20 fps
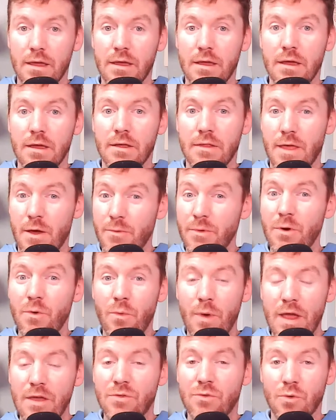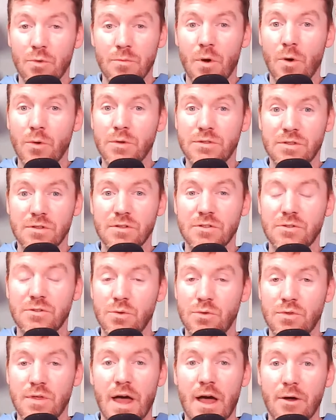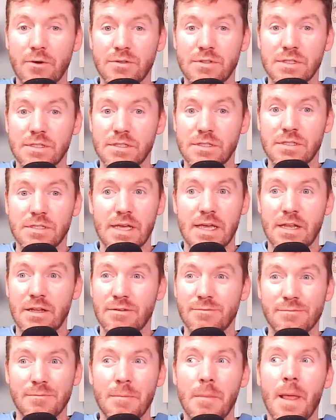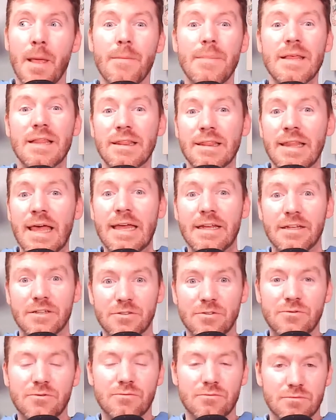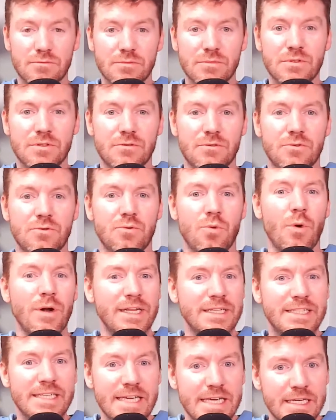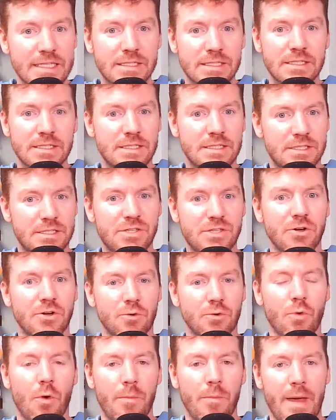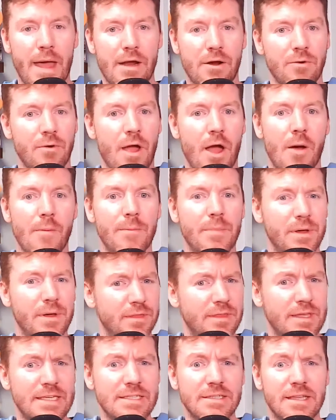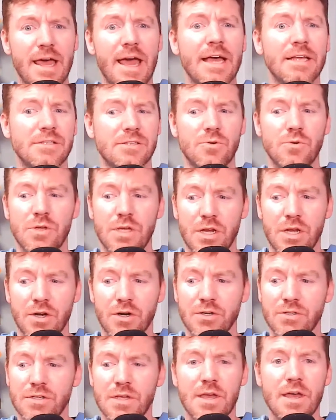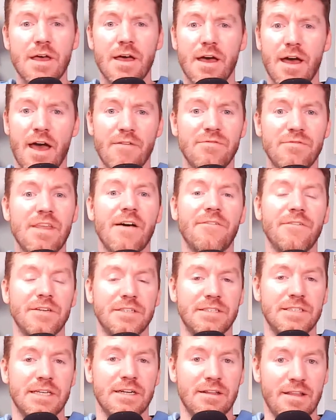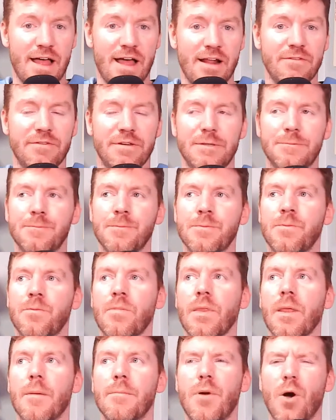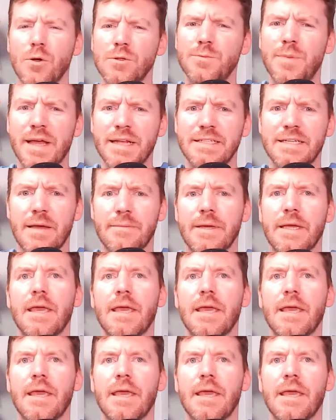That went away through most of the 2000s and maybe late 20 teens as it started to roll back around. But these last 2 years, I've definitely seen a lot of it post-pandemic.